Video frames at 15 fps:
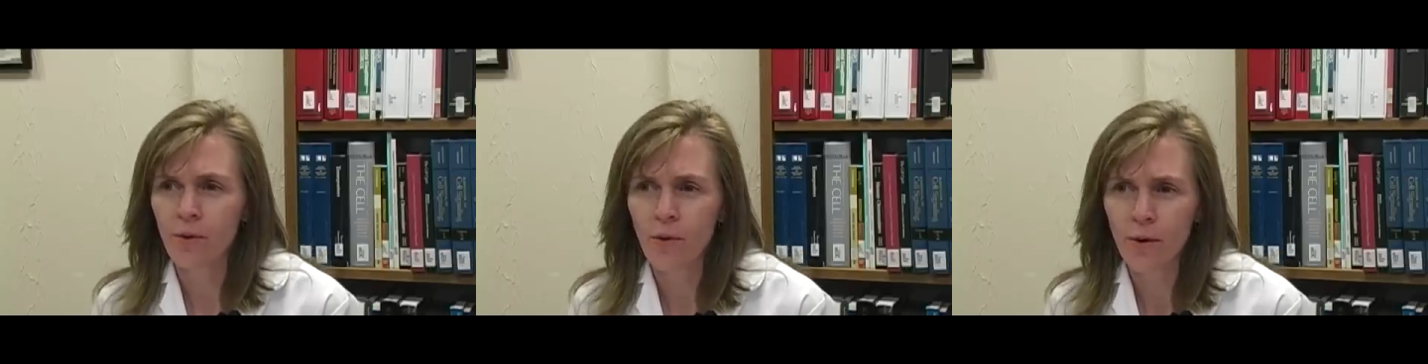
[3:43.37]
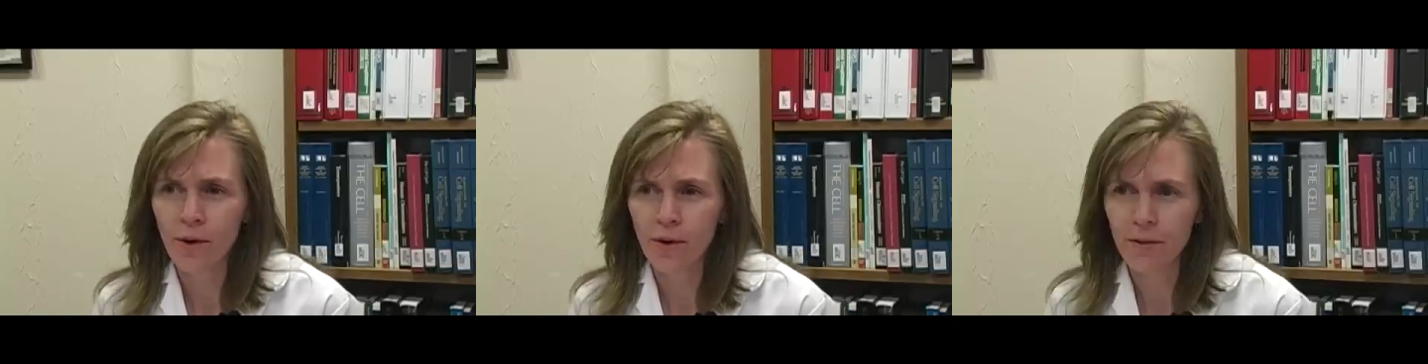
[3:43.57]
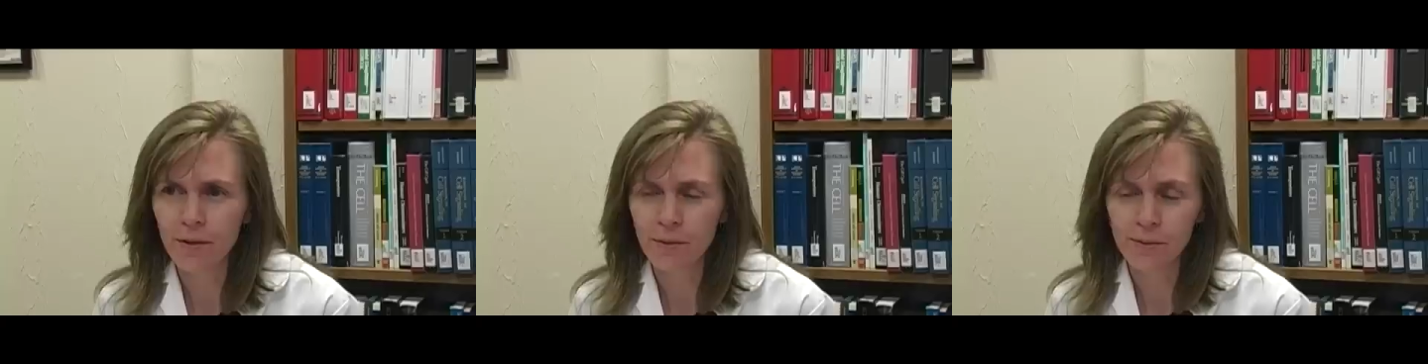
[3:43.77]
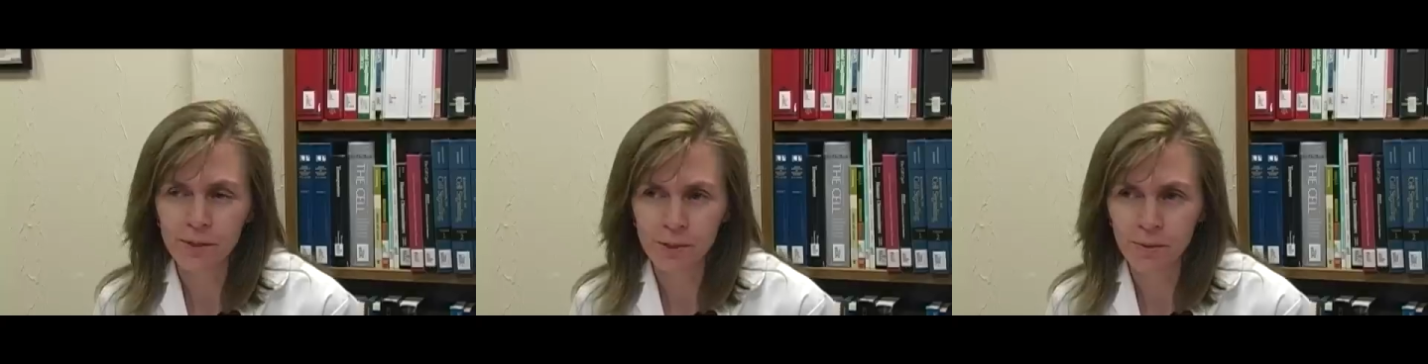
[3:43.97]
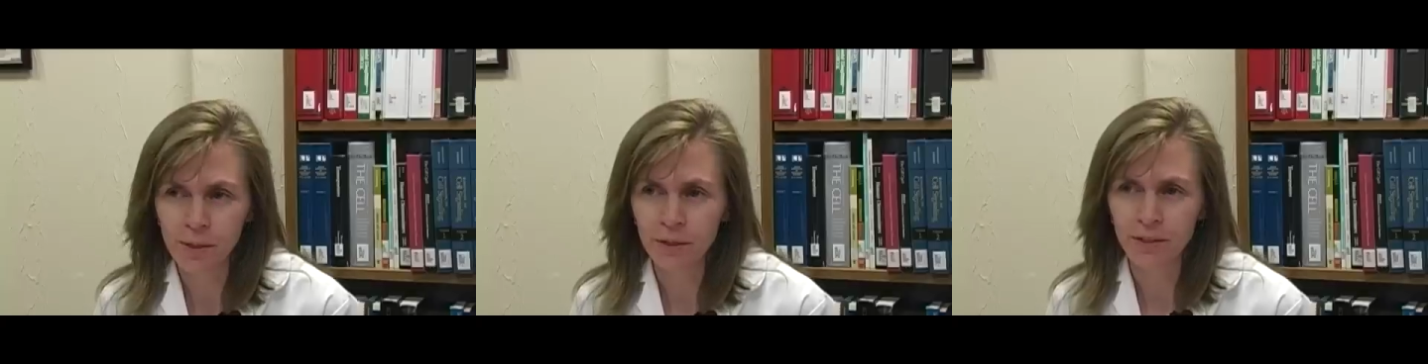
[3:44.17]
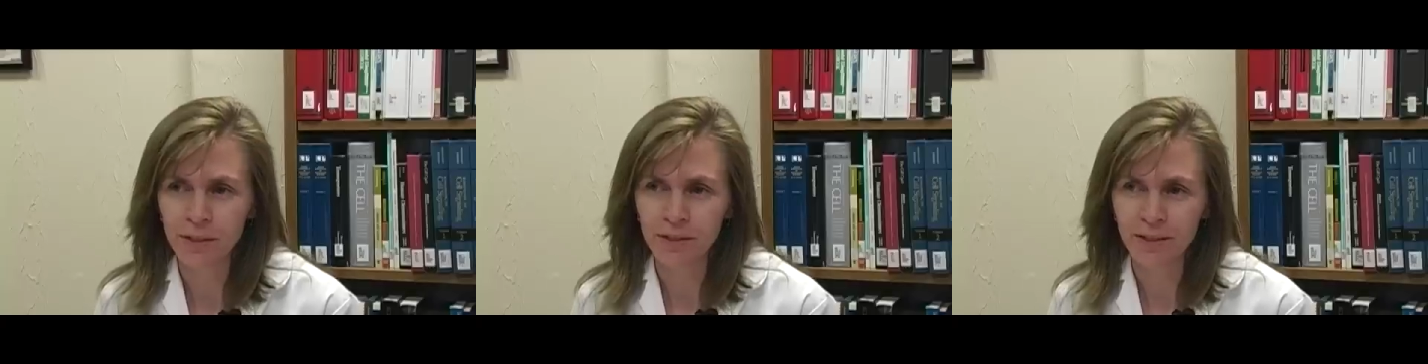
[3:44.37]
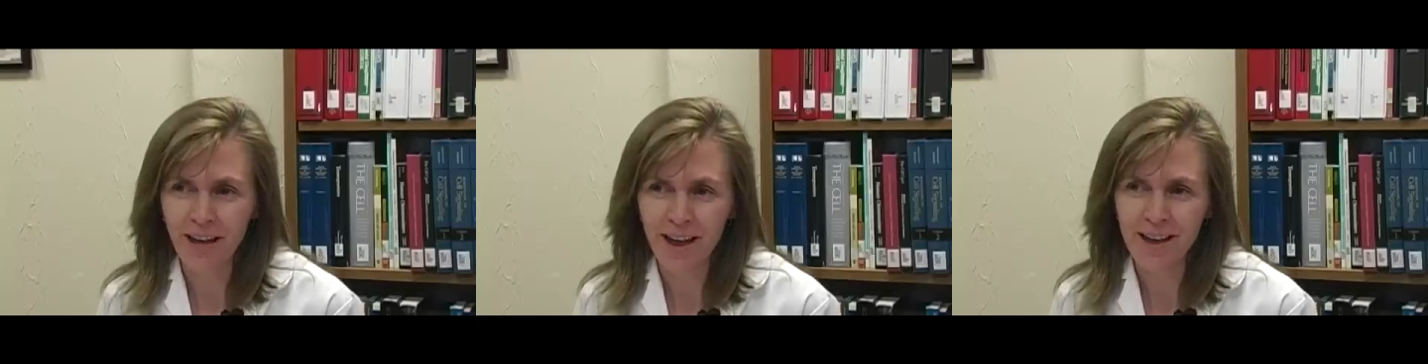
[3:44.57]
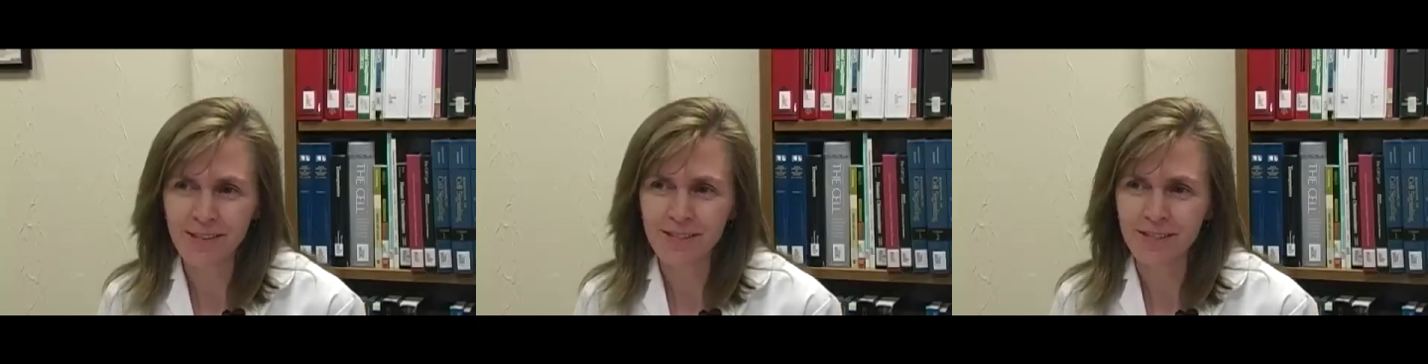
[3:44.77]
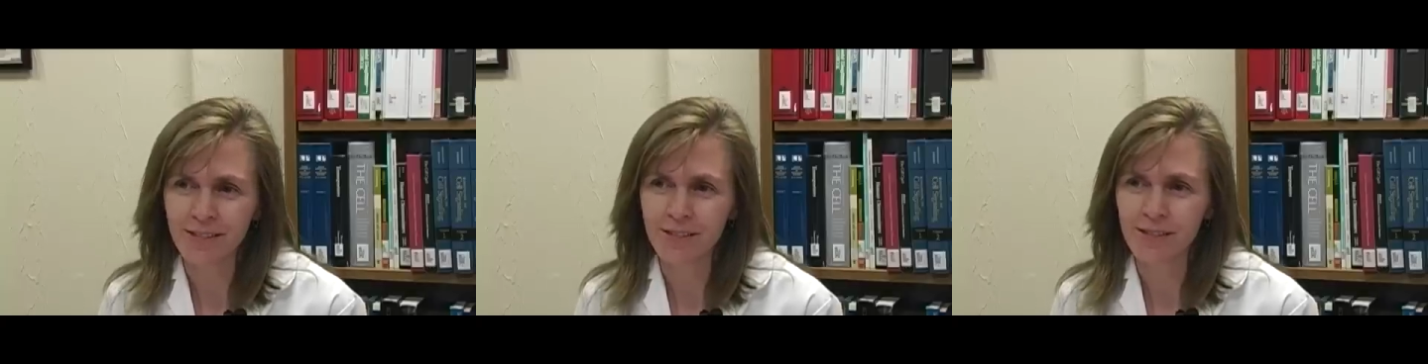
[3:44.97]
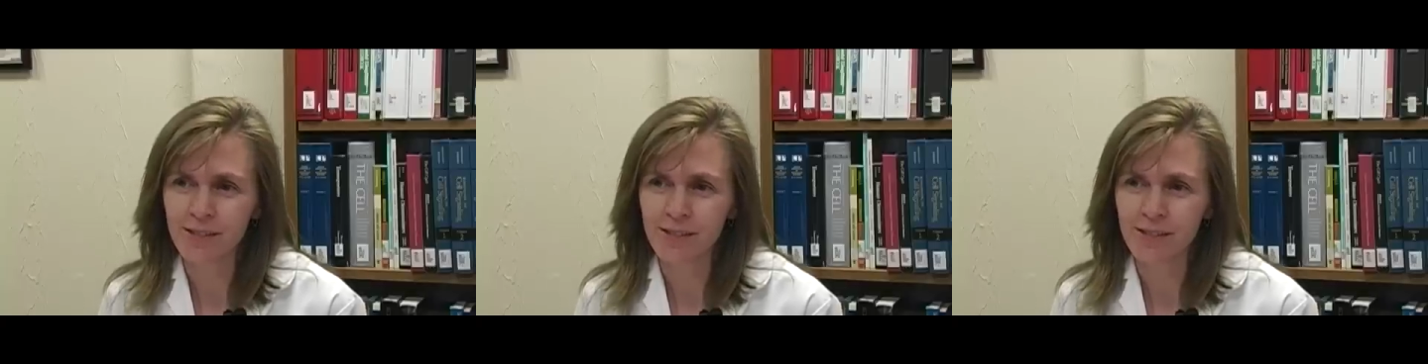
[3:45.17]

oil that was spilled in Alaska,